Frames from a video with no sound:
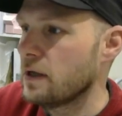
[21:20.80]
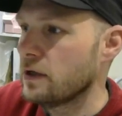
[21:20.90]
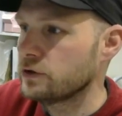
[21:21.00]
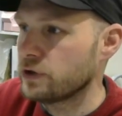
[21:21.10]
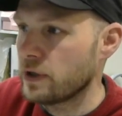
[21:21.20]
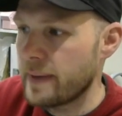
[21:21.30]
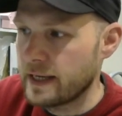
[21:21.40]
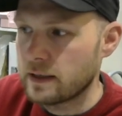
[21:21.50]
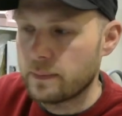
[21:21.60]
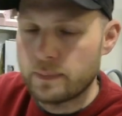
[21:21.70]
So you're
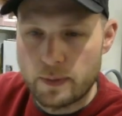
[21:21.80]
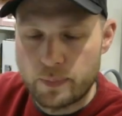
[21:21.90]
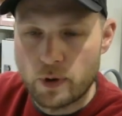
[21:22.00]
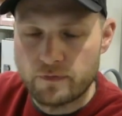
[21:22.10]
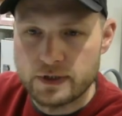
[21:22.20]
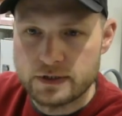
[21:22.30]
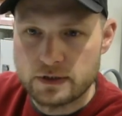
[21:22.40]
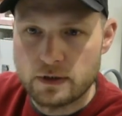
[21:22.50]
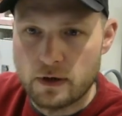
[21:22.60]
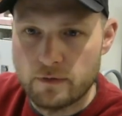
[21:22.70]
making a profit
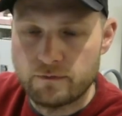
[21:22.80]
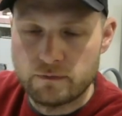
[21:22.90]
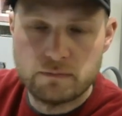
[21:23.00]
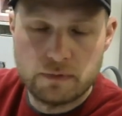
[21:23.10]
of